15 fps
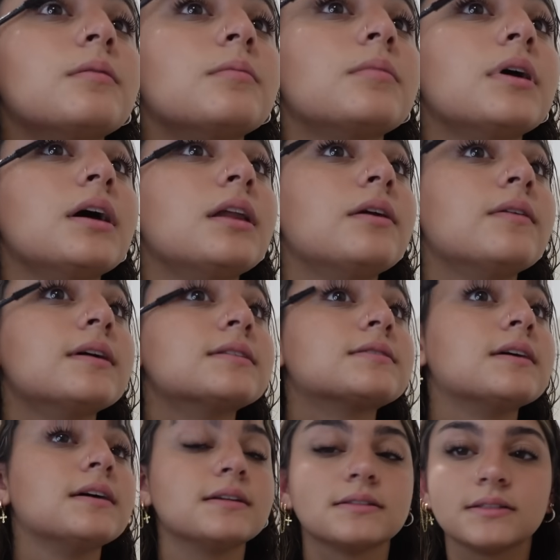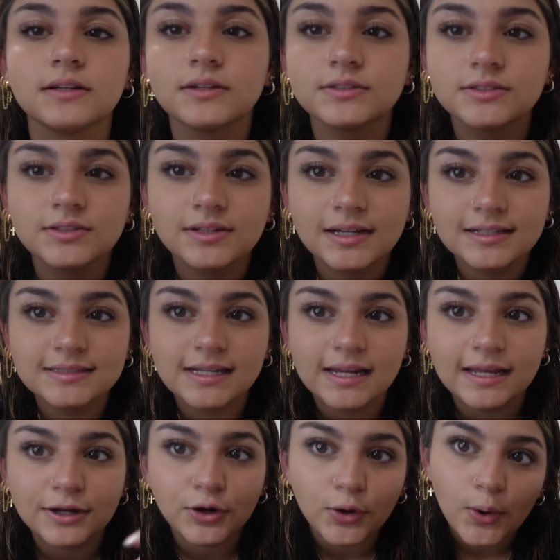But anyways, guys, I'll see you guys
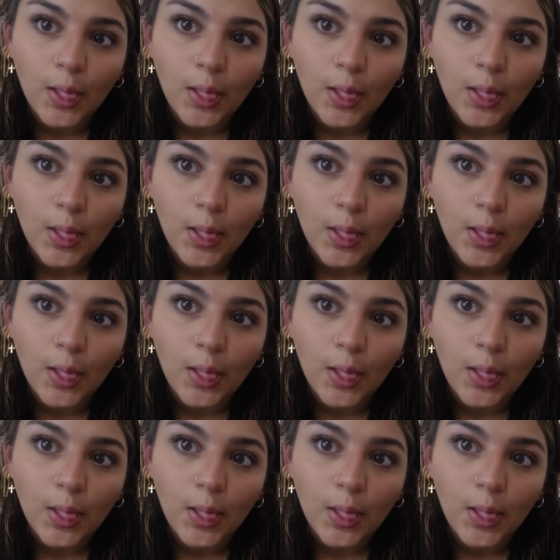later.